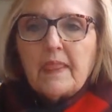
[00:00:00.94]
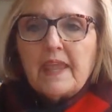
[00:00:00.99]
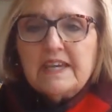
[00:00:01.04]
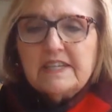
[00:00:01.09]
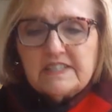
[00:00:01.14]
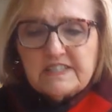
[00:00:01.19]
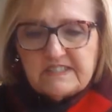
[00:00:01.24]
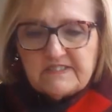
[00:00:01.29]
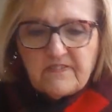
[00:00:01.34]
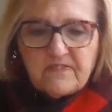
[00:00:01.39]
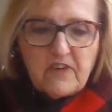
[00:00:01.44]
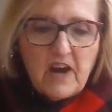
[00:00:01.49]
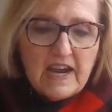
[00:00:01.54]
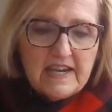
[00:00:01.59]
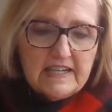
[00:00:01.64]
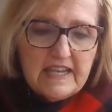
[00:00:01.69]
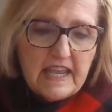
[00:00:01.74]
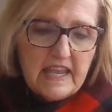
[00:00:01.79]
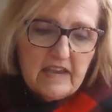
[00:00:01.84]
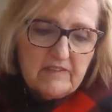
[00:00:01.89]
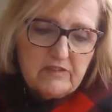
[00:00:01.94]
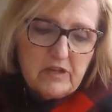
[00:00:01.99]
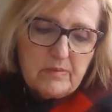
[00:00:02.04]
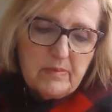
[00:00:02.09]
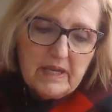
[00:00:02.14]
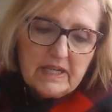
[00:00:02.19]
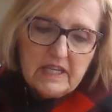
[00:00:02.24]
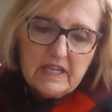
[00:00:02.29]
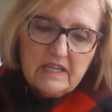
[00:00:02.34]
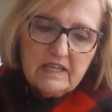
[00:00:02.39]
It's Friday,
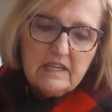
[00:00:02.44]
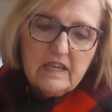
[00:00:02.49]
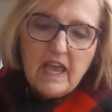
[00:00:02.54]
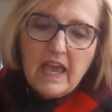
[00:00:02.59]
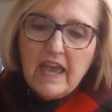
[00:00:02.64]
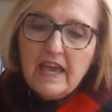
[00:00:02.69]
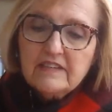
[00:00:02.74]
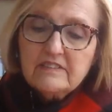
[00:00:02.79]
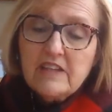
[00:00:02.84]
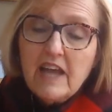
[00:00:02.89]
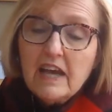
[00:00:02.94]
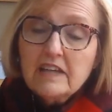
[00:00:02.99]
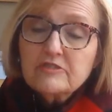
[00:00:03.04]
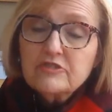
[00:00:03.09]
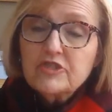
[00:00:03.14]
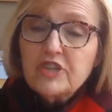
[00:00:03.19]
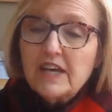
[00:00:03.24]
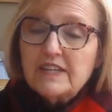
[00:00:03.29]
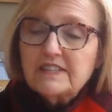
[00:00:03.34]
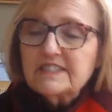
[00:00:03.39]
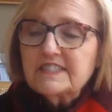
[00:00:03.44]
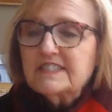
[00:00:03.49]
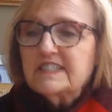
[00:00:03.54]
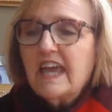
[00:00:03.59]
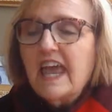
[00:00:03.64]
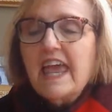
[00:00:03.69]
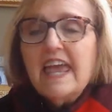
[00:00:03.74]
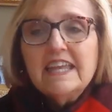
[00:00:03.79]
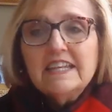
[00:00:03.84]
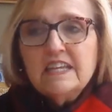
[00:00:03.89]
everybody, and not
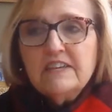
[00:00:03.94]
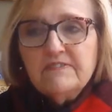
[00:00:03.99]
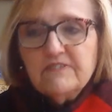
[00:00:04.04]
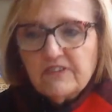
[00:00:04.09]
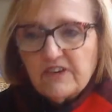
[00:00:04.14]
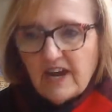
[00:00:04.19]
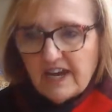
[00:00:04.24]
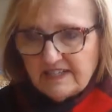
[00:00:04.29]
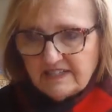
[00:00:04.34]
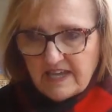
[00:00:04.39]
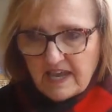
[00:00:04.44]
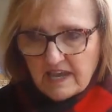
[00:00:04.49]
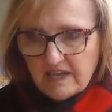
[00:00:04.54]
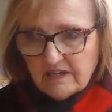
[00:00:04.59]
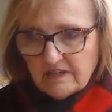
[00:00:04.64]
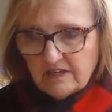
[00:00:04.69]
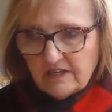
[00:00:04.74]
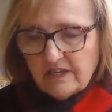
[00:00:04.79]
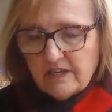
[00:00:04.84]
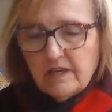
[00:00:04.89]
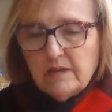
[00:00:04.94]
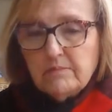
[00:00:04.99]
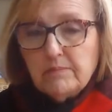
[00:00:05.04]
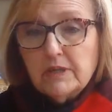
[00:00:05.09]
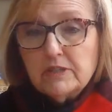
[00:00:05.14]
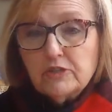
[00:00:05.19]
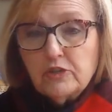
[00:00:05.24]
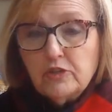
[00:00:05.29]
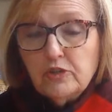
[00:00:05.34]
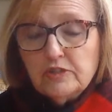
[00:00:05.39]
just any Friday,
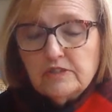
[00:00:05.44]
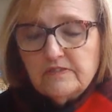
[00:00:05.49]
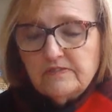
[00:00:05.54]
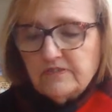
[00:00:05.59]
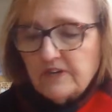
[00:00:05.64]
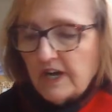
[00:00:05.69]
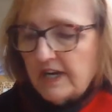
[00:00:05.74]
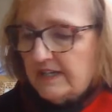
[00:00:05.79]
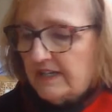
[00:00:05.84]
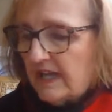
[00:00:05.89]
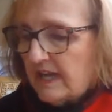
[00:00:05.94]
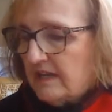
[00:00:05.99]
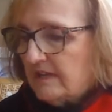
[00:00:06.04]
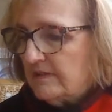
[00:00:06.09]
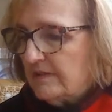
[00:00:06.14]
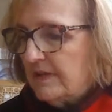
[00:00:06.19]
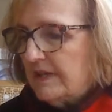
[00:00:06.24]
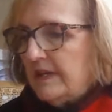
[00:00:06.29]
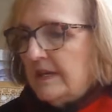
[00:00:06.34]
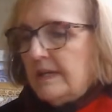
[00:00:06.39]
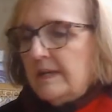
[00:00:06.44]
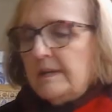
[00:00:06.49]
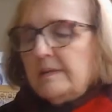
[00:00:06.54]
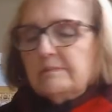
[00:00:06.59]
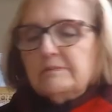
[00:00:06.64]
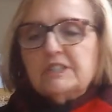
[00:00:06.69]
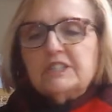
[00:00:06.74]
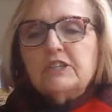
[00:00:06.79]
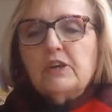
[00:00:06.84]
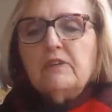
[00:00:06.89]
but Good Friday.
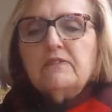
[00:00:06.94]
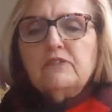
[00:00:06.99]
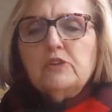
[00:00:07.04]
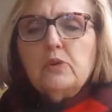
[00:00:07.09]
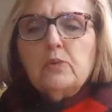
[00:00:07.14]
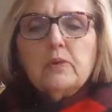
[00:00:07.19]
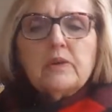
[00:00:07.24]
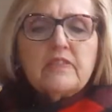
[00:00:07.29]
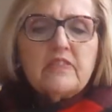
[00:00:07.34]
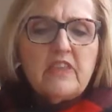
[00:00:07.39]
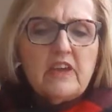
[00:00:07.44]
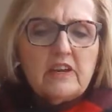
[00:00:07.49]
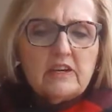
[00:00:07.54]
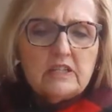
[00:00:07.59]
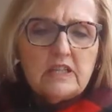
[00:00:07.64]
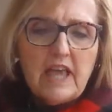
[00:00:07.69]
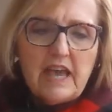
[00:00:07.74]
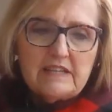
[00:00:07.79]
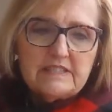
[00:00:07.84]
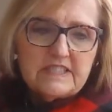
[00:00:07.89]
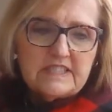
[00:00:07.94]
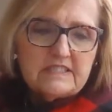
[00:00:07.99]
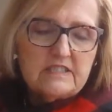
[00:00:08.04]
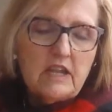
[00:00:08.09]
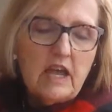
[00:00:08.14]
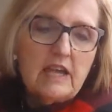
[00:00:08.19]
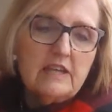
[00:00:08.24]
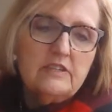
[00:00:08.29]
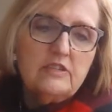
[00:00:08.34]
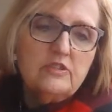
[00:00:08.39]
So if you were there last
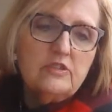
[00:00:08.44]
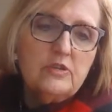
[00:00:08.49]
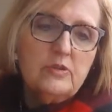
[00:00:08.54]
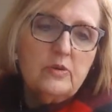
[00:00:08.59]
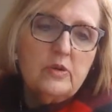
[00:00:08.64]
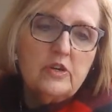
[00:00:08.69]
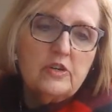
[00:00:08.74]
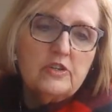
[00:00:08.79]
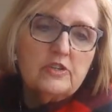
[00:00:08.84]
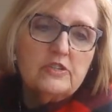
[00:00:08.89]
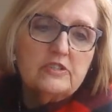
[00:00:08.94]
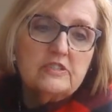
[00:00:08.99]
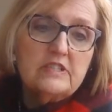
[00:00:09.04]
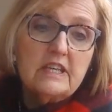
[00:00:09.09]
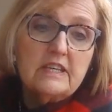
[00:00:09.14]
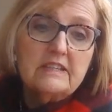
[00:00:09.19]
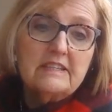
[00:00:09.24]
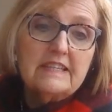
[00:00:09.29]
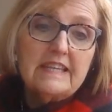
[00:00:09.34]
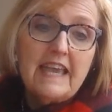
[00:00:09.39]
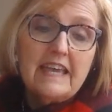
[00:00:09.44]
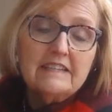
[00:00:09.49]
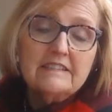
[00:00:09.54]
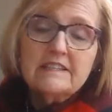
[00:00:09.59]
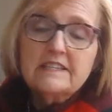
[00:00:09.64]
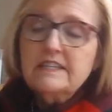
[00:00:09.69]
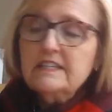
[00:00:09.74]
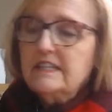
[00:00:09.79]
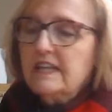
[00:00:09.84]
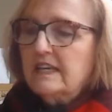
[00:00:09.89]
night, you heard
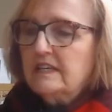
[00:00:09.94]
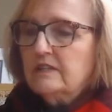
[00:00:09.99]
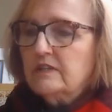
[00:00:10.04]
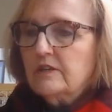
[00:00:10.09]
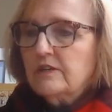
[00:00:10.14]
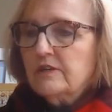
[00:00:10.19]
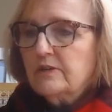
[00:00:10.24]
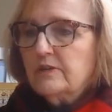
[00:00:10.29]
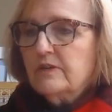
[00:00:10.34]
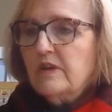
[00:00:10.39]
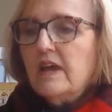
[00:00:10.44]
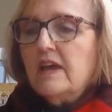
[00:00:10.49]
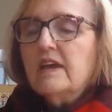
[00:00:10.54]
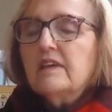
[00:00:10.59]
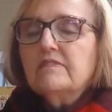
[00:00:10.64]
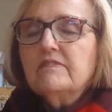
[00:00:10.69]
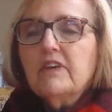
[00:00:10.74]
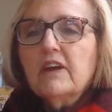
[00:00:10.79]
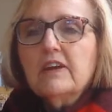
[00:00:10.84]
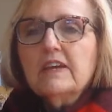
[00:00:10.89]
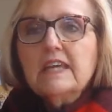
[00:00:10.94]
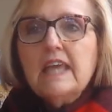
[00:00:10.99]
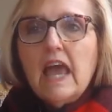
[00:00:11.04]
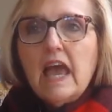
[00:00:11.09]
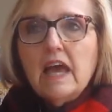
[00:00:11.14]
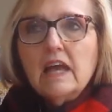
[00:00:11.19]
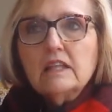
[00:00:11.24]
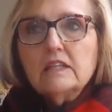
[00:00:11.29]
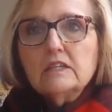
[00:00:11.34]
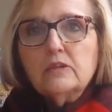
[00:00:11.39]
Ken Canedo very
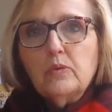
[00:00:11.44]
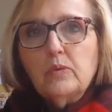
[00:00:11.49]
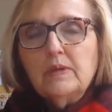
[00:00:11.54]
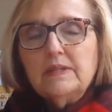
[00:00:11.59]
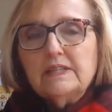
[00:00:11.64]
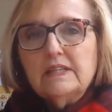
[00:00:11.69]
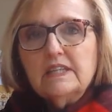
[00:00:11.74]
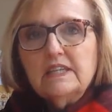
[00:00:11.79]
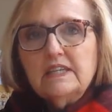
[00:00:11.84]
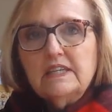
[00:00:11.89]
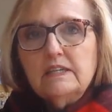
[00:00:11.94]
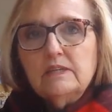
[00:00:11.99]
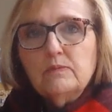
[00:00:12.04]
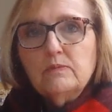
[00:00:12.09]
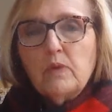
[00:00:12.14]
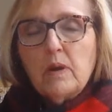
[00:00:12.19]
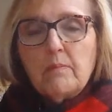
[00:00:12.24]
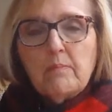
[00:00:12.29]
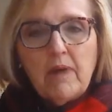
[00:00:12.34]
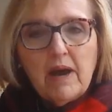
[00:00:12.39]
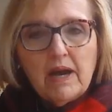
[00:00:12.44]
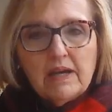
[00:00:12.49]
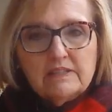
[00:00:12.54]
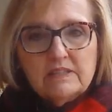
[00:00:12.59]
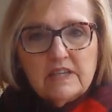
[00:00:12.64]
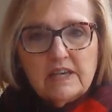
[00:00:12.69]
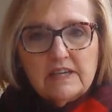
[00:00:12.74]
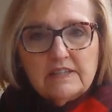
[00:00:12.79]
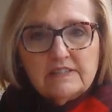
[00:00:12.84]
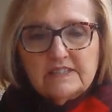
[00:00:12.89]
eloquently
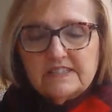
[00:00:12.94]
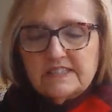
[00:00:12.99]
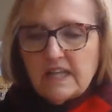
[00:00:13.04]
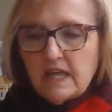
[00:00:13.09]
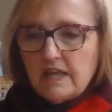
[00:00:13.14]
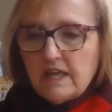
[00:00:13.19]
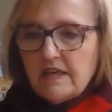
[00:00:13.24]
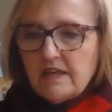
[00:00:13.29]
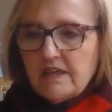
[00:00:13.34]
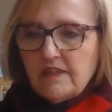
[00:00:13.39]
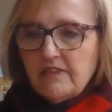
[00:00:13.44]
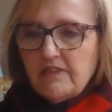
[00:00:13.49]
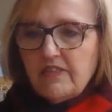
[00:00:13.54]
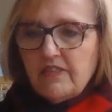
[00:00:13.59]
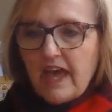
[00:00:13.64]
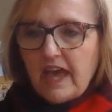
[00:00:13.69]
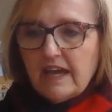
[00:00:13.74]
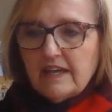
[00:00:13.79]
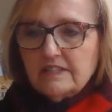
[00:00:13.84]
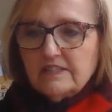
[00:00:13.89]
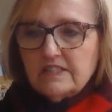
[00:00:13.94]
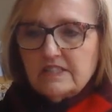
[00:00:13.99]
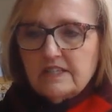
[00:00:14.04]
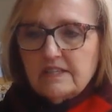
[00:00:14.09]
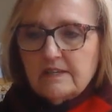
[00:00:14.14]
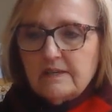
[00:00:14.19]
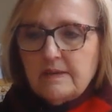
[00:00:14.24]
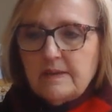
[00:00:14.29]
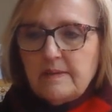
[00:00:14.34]
remind us that